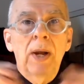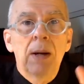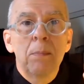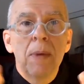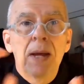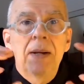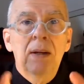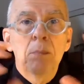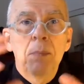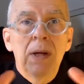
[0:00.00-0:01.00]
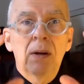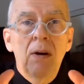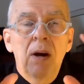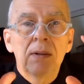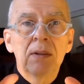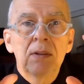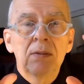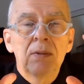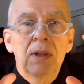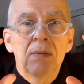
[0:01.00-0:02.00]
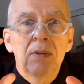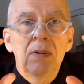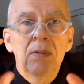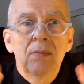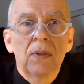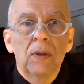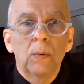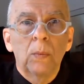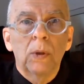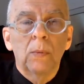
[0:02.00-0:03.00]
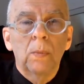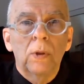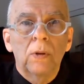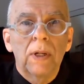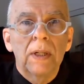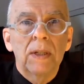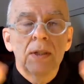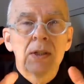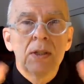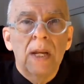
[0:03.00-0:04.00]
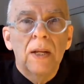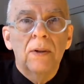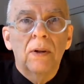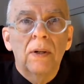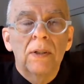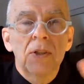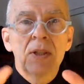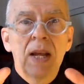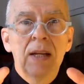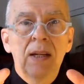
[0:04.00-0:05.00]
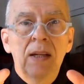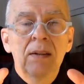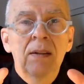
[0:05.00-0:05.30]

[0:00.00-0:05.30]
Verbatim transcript: at a meta, metacognitive level. We're we're trying to understand our understanding.